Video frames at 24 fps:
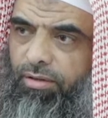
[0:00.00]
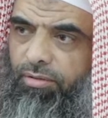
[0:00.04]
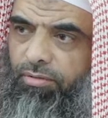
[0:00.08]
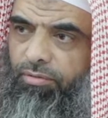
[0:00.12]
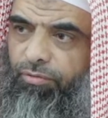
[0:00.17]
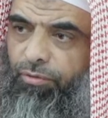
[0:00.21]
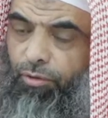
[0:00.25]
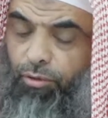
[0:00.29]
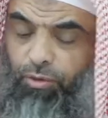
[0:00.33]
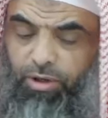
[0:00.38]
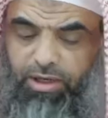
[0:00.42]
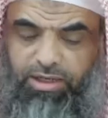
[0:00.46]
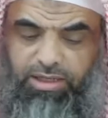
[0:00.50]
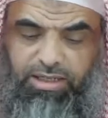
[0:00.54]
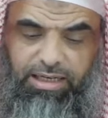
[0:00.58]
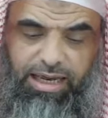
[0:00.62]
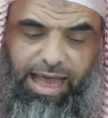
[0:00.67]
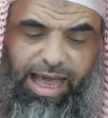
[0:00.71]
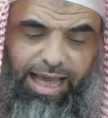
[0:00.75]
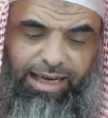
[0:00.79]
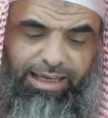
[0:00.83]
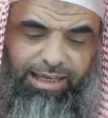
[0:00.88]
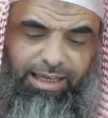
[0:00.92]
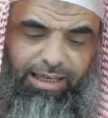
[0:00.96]
food is
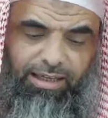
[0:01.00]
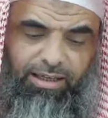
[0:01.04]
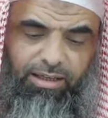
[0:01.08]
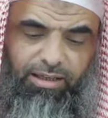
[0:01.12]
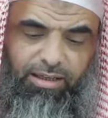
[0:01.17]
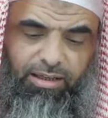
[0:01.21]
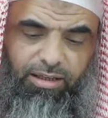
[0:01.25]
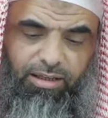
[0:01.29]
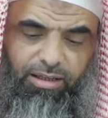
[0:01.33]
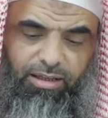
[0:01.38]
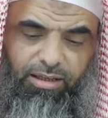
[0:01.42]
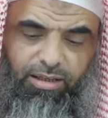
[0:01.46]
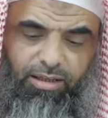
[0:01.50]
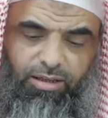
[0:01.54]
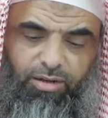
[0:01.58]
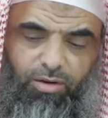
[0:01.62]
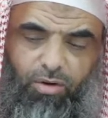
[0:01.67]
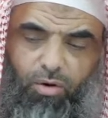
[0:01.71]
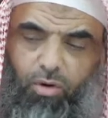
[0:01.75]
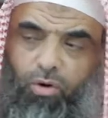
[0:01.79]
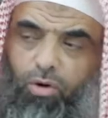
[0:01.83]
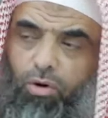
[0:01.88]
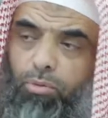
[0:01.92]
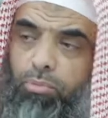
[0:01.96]
lacking
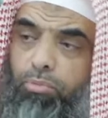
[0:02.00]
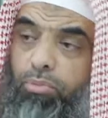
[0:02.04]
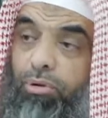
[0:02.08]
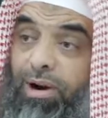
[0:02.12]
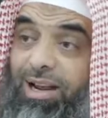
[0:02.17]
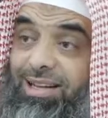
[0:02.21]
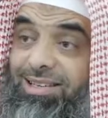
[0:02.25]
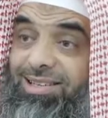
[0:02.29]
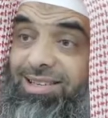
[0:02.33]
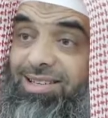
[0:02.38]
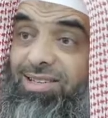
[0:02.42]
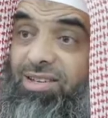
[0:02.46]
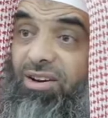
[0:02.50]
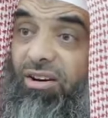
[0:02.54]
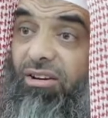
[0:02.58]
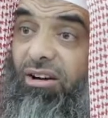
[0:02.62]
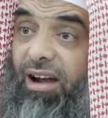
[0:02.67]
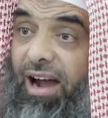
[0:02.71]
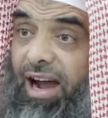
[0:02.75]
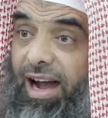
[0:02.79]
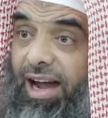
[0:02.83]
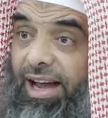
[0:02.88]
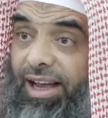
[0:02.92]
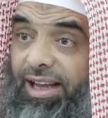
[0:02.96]
or prices are
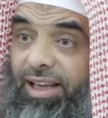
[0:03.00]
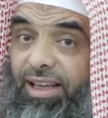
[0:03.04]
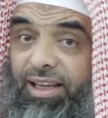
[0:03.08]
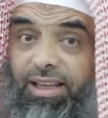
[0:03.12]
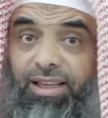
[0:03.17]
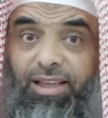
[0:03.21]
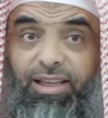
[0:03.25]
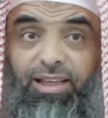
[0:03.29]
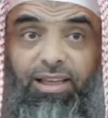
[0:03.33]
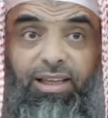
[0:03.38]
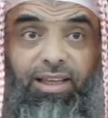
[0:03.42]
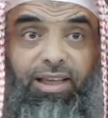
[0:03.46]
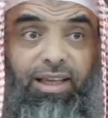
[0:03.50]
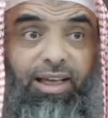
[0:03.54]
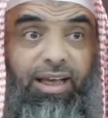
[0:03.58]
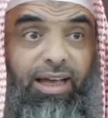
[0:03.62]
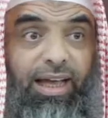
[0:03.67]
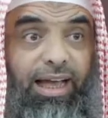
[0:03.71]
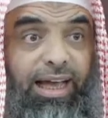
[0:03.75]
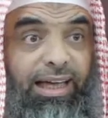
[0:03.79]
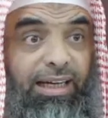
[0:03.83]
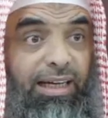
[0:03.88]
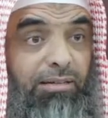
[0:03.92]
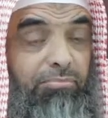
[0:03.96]
high
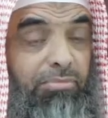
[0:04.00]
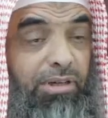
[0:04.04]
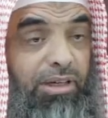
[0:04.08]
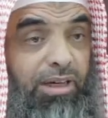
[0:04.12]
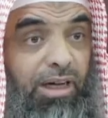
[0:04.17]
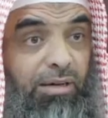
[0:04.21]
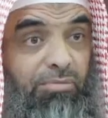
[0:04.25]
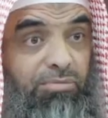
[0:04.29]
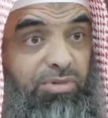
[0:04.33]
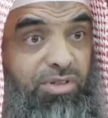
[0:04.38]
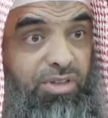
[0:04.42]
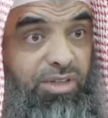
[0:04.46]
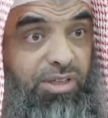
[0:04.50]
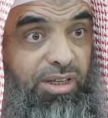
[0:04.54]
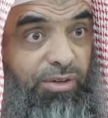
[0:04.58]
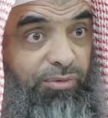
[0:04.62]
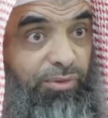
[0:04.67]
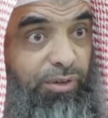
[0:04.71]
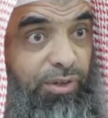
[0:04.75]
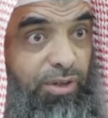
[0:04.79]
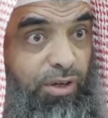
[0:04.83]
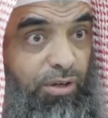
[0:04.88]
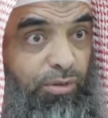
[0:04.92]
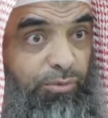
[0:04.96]
and it becomes
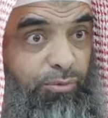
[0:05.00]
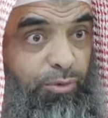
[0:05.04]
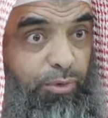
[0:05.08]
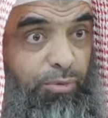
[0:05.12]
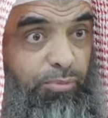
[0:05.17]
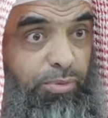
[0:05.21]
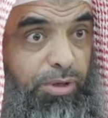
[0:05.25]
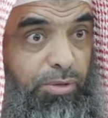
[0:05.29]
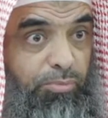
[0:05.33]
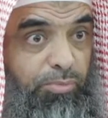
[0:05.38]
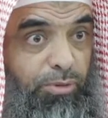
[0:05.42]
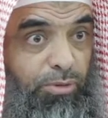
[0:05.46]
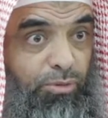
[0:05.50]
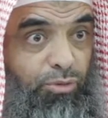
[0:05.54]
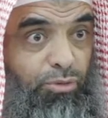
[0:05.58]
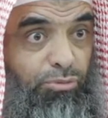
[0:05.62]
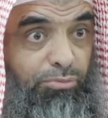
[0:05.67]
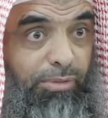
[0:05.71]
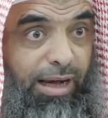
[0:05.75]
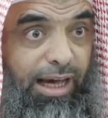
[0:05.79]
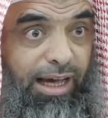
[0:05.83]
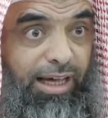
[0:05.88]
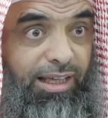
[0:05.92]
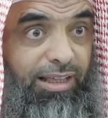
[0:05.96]
difficult for people to
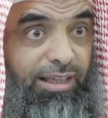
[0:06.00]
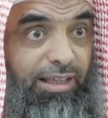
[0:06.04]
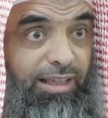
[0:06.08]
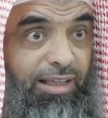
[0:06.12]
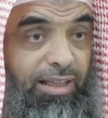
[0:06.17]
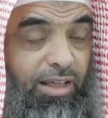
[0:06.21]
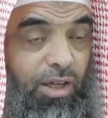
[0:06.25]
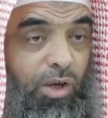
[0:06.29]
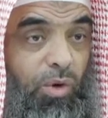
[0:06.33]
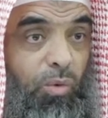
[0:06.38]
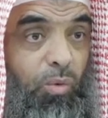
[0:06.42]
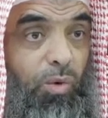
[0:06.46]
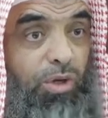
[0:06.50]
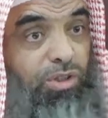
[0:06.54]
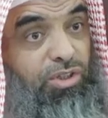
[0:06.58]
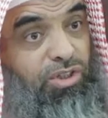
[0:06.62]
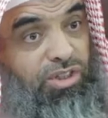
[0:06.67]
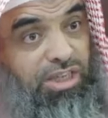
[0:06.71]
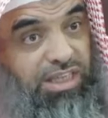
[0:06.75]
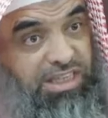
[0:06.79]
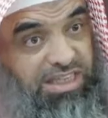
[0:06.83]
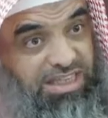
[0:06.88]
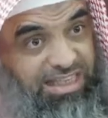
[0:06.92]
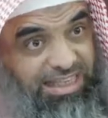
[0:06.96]
buy what
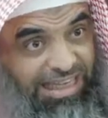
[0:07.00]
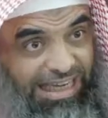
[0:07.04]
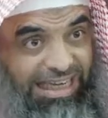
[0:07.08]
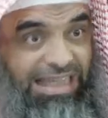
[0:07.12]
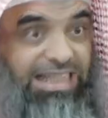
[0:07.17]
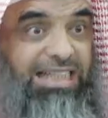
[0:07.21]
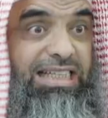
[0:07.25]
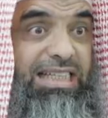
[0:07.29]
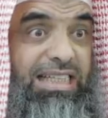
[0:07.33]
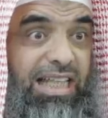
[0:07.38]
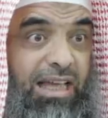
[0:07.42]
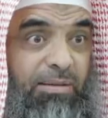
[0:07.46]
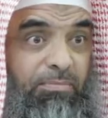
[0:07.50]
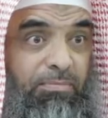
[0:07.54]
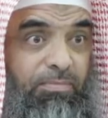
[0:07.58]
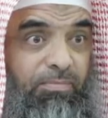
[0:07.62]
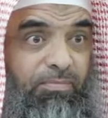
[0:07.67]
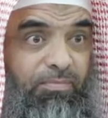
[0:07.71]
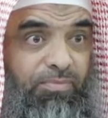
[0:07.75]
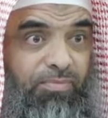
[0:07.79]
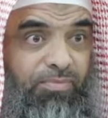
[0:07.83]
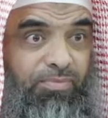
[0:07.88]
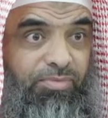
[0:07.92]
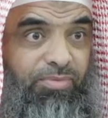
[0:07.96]
sustains them,
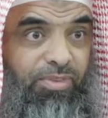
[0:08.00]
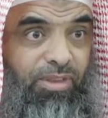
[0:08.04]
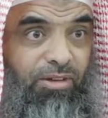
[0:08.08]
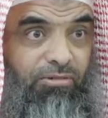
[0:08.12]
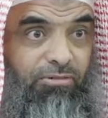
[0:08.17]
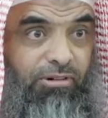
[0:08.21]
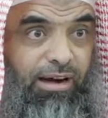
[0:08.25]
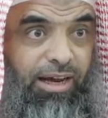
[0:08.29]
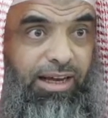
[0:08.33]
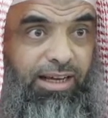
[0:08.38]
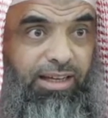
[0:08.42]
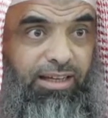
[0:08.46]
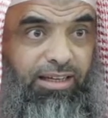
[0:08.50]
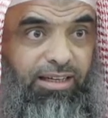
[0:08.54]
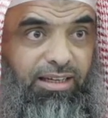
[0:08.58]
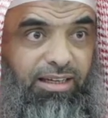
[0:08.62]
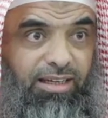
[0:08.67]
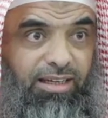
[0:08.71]
right?